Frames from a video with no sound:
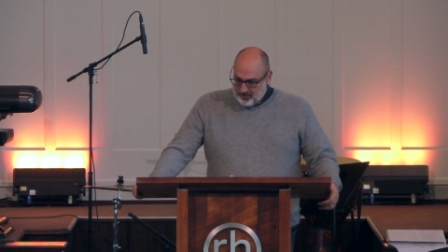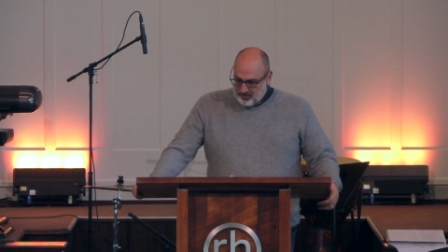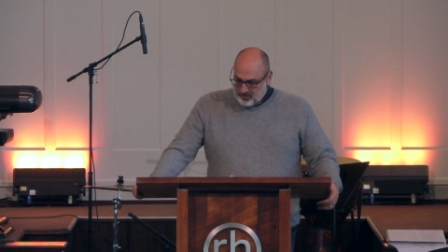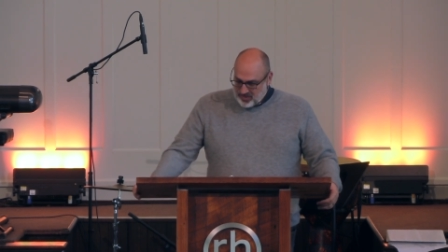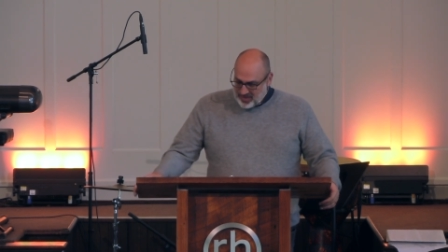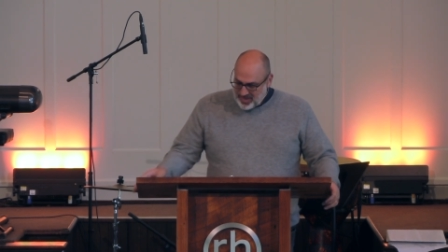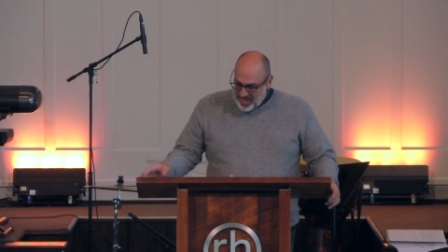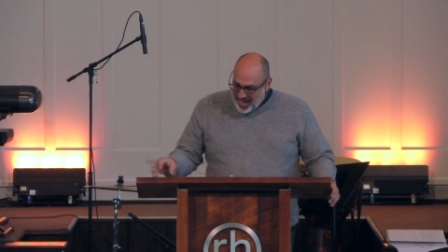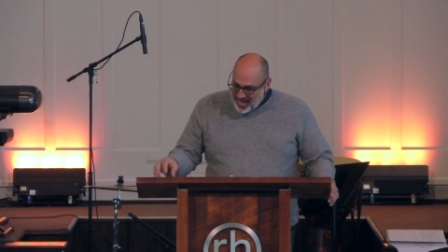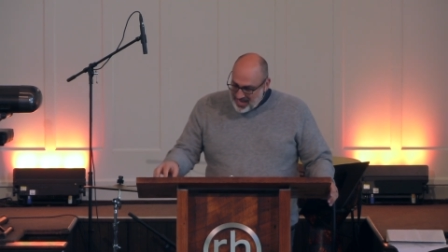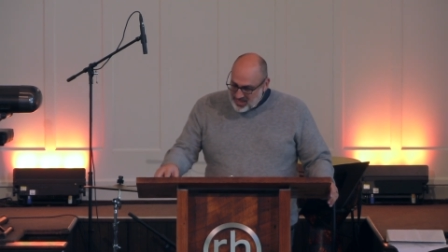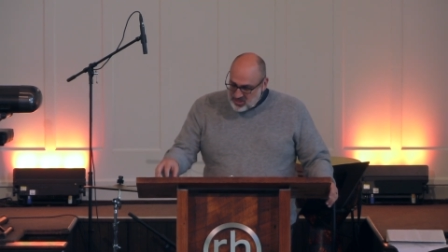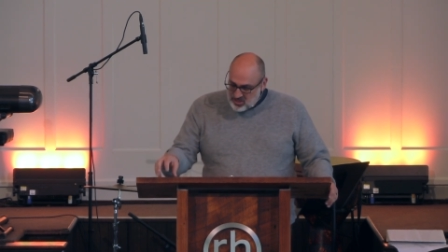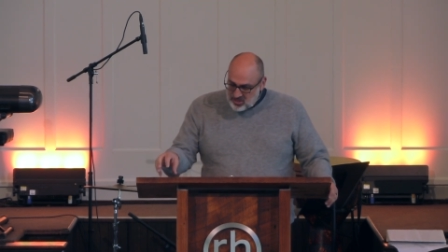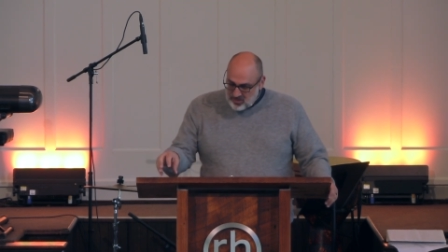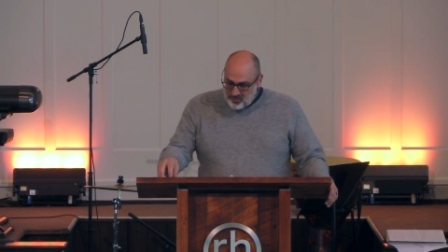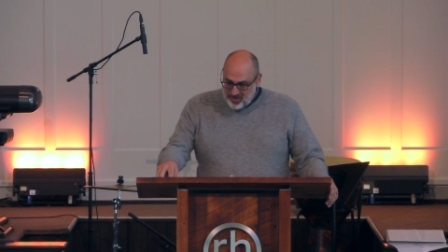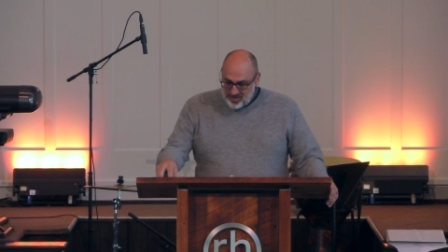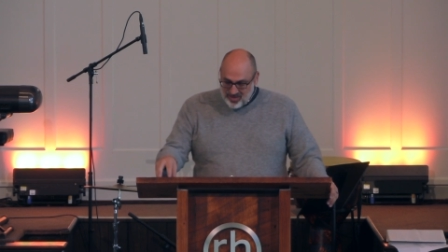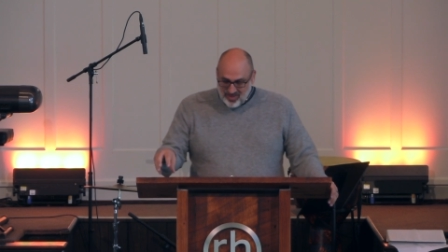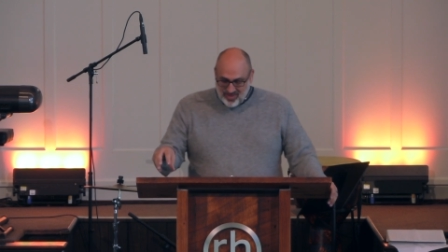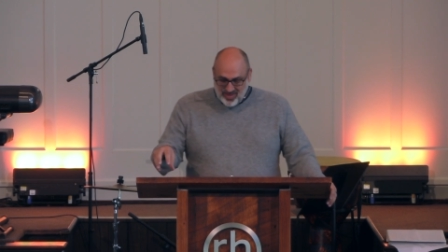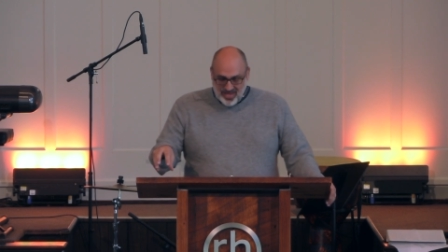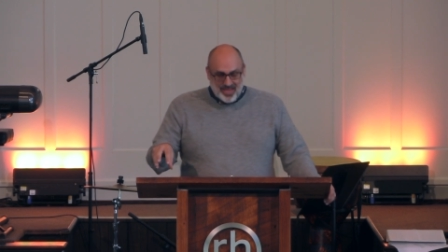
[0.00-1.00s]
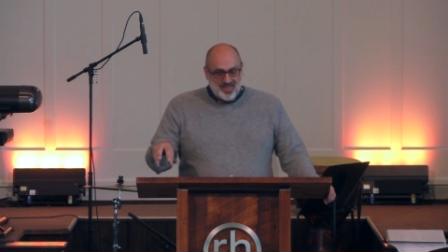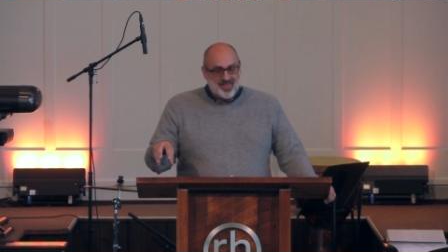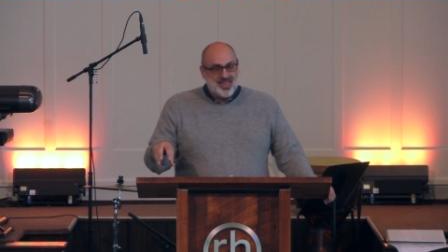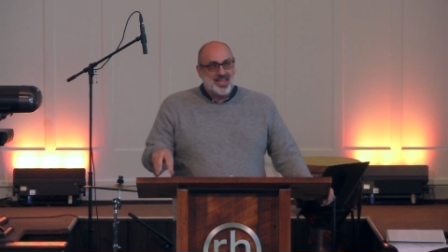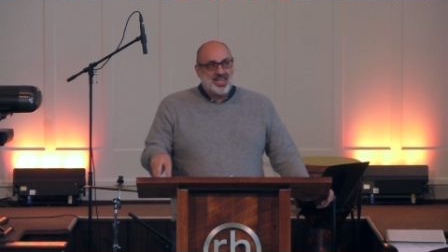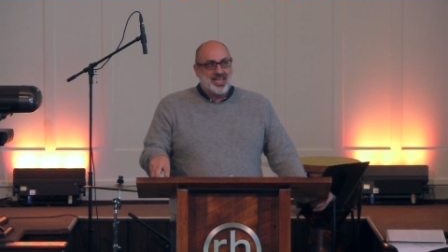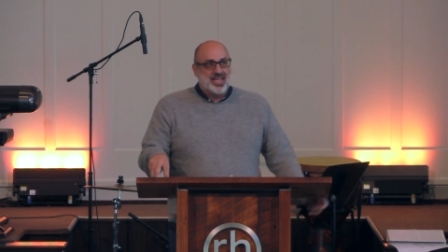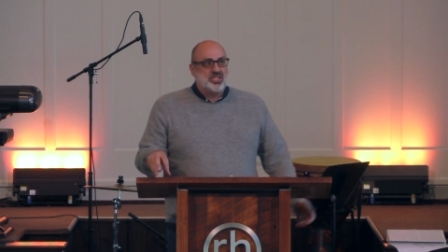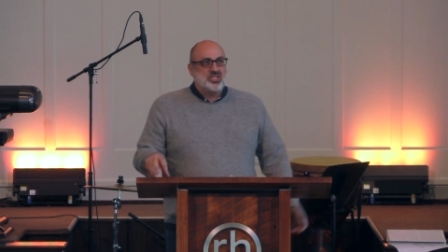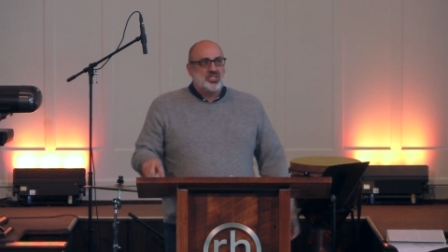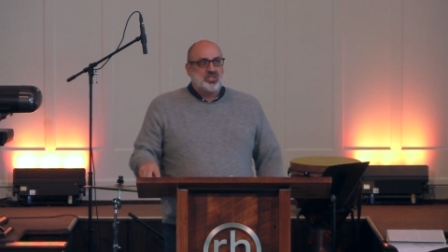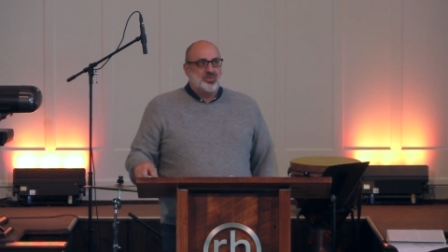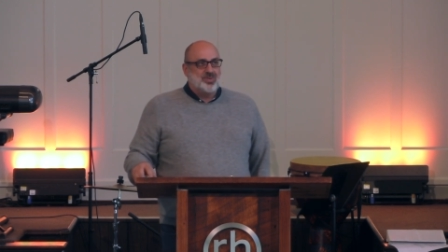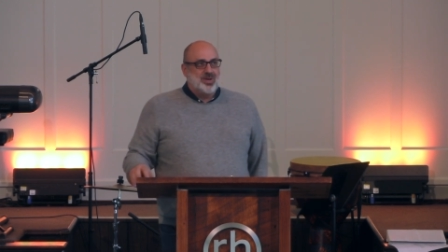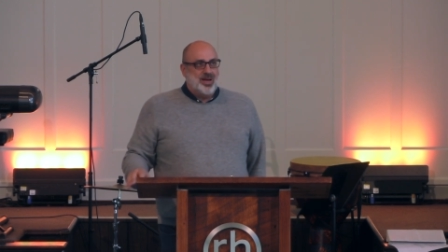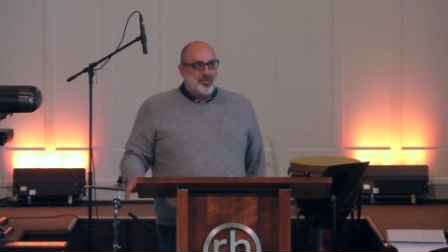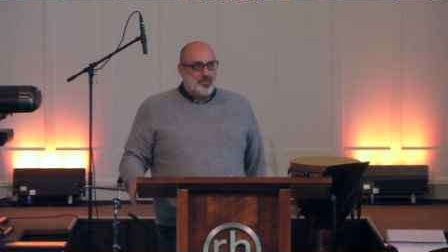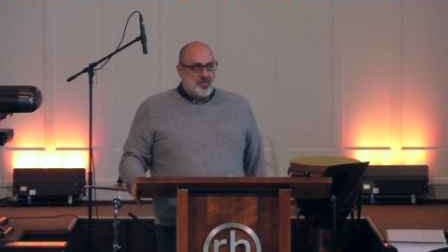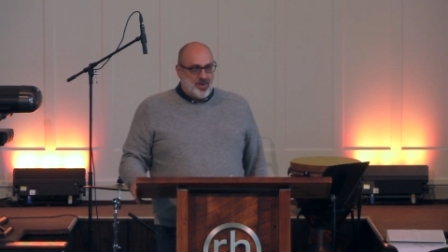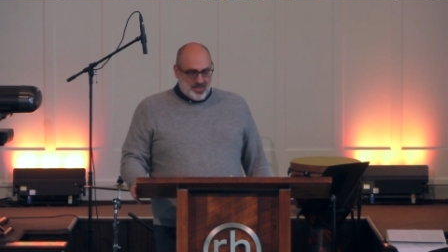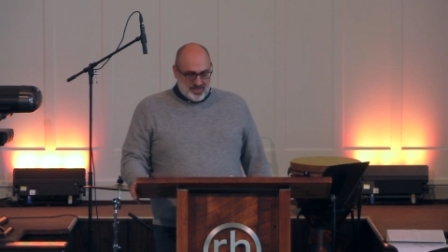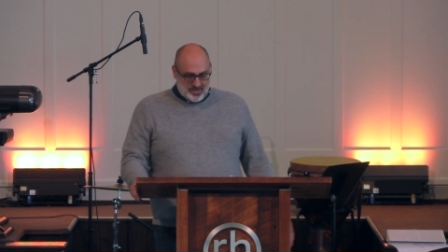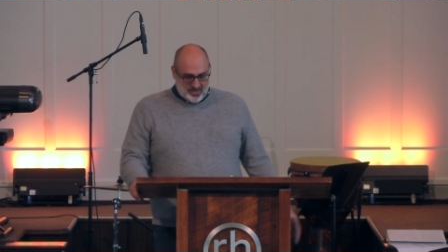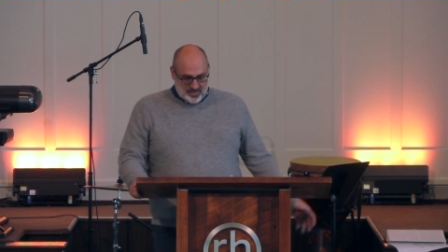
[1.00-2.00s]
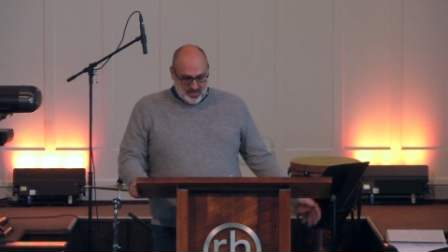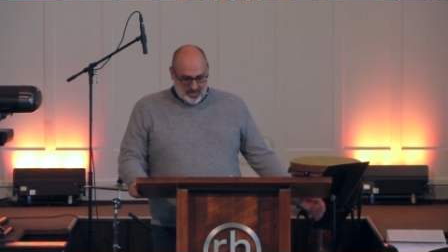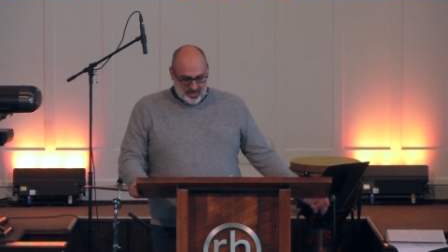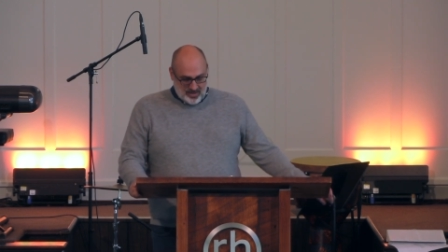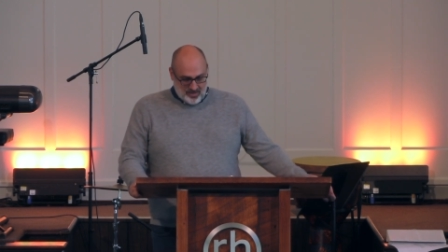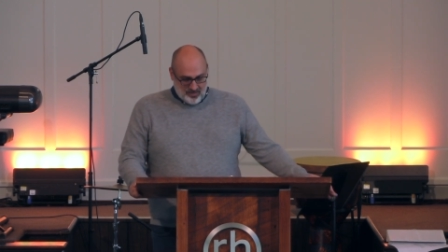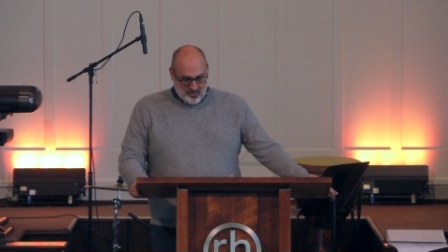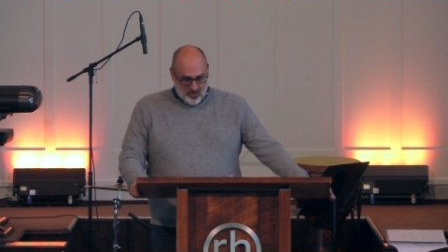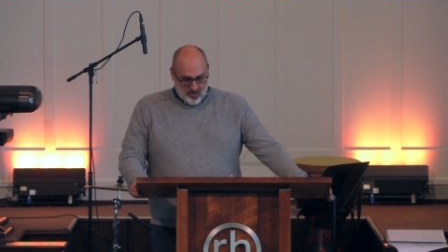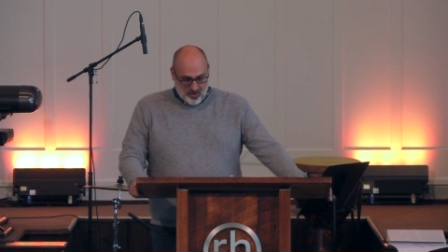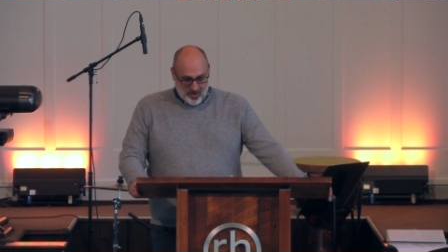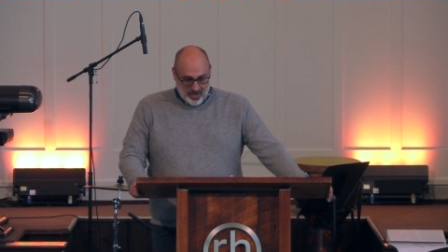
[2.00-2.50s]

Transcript: That should be the thing that gets you up on Sunday morning.